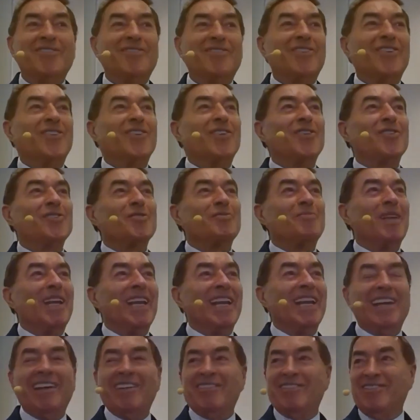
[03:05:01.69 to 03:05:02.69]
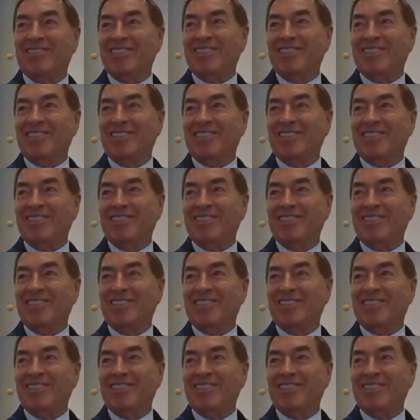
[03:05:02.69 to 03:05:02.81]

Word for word: For those who believe.